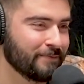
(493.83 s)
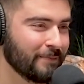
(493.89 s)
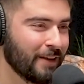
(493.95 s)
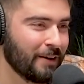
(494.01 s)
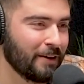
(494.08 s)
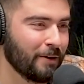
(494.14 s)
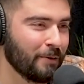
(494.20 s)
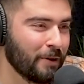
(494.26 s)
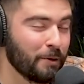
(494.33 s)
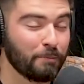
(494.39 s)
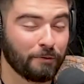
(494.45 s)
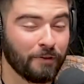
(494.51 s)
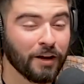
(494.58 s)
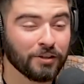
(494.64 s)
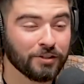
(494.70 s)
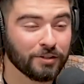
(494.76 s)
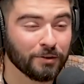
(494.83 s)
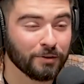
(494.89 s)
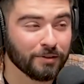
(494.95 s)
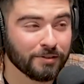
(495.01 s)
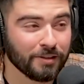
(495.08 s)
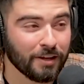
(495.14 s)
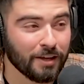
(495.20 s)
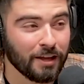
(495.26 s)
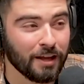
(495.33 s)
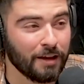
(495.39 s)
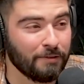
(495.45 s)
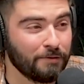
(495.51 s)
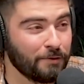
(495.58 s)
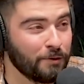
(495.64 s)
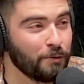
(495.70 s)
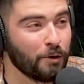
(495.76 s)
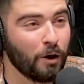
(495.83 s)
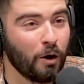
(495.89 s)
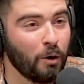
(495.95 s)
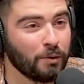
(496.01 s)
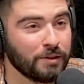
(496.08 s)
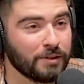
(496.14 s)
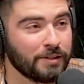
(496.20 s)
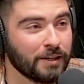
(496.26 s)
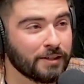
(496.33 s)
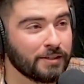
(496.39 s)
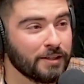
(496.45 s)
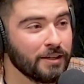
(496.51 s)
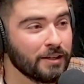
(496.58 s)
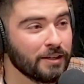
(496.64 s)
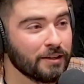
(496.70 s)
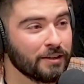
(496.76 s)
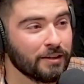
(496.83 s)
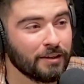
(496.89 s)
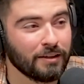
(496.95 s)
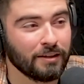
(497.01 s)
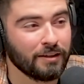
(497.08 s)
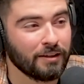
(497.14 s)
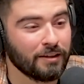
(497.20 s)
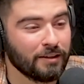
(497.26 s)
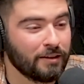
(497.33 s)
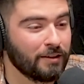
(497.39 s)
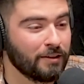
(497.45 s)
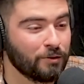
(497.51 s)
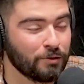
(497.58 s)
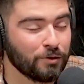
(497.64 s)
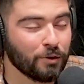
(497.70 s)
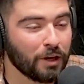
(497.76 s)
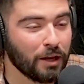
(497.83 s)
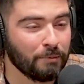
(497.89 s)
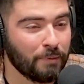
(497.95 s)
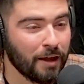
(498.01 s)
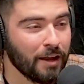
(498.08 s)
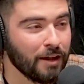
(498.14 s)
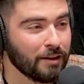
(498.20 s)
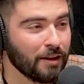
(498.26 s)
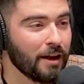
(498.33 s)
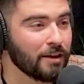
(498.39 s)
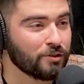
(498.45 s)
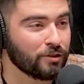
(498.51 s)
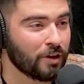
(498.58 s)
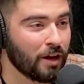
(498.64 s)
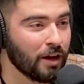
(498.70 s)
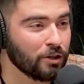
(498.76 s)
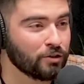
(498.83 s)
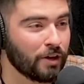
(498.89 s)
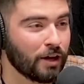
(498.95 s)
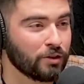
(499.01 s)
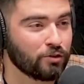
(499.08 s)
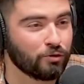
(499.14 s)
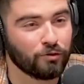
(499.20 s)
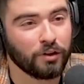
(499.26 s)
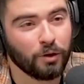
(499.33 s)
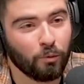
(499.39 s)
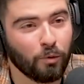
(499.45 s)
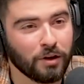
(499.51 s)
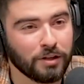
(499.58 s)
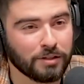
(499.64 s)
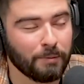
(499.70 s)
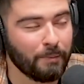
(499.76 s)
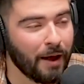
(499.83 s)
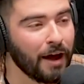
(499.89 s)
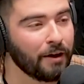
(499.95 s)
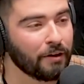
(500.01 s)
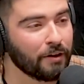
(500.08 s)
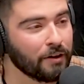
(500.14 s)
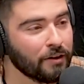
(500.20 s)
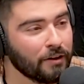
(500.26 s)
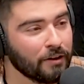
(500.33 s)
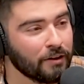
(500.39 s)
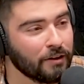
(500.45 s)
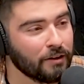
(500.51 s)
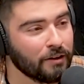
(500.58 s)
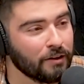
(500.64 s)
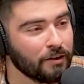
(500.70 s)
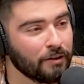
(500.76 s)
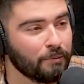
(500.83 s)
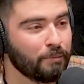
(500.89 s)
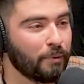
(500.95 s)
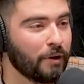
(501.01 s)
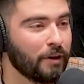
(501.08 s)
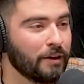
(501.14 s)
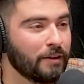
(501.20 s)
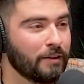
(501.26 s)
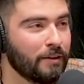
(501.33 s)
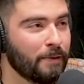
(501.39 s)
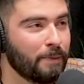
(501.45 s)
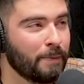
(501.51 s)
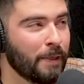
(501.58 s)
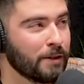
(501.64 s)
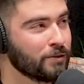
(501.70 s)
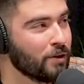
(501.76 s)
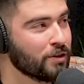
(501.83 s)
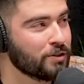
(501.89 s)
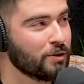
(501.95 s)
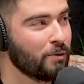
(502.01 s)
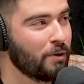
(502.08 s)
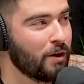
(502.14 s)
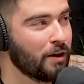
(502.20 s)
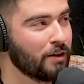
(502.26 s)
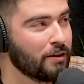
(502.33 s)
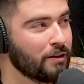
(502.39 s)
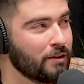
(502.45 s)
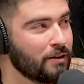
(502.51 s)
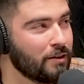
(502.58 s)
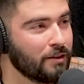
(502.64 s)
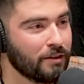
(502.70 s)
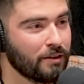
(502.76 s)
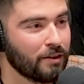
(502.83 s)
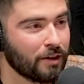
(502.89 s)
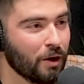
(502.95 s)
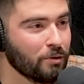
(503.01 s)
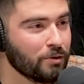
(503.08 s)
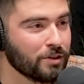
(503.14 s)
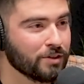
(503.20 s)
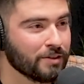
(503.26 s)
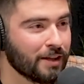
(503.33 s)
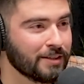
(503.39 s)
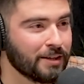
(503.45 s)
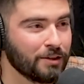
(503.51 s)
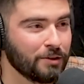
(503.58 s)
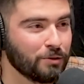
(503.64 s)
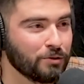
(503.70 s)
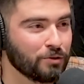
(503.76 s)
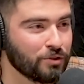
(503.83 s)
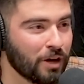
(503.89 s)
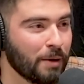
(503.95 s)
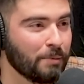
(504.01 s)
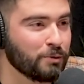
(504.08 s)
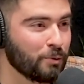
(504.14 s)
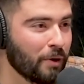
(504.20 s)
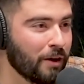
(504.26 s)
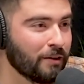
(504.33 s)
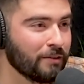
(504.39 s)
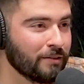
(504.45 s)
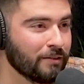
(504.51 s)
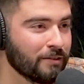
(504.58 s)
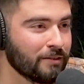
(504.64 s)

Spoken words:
I don't know. In professionals, if you go 0-16, you're still getting paid. Yeah, it's your contract. So really, what does it matter? But that's also on the coaches, and that's how you lose your job as well.